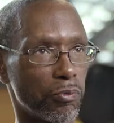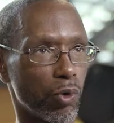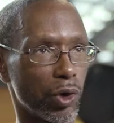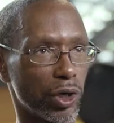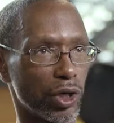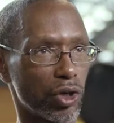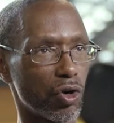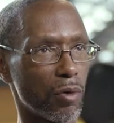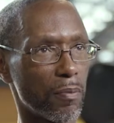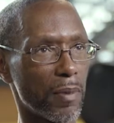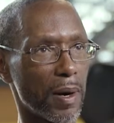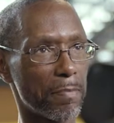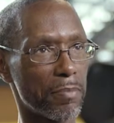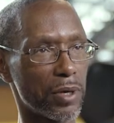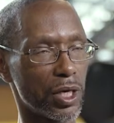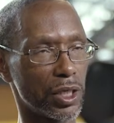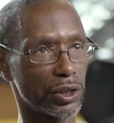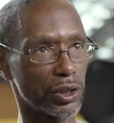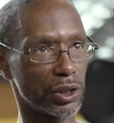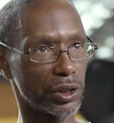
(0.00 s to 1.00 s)
working on my
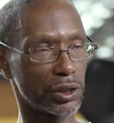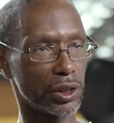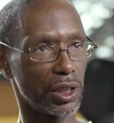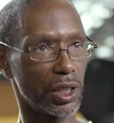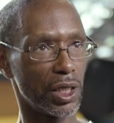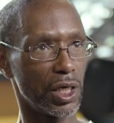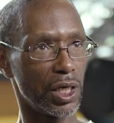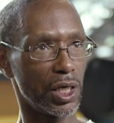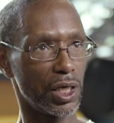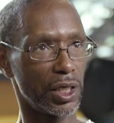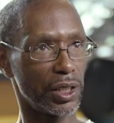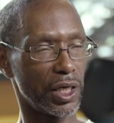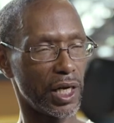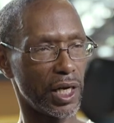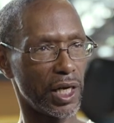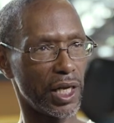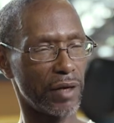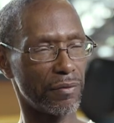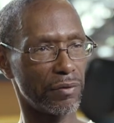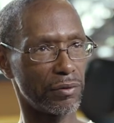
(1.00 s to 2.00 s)
budget,
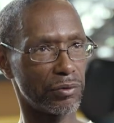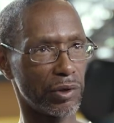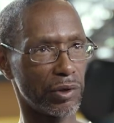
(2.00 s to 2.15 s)
not having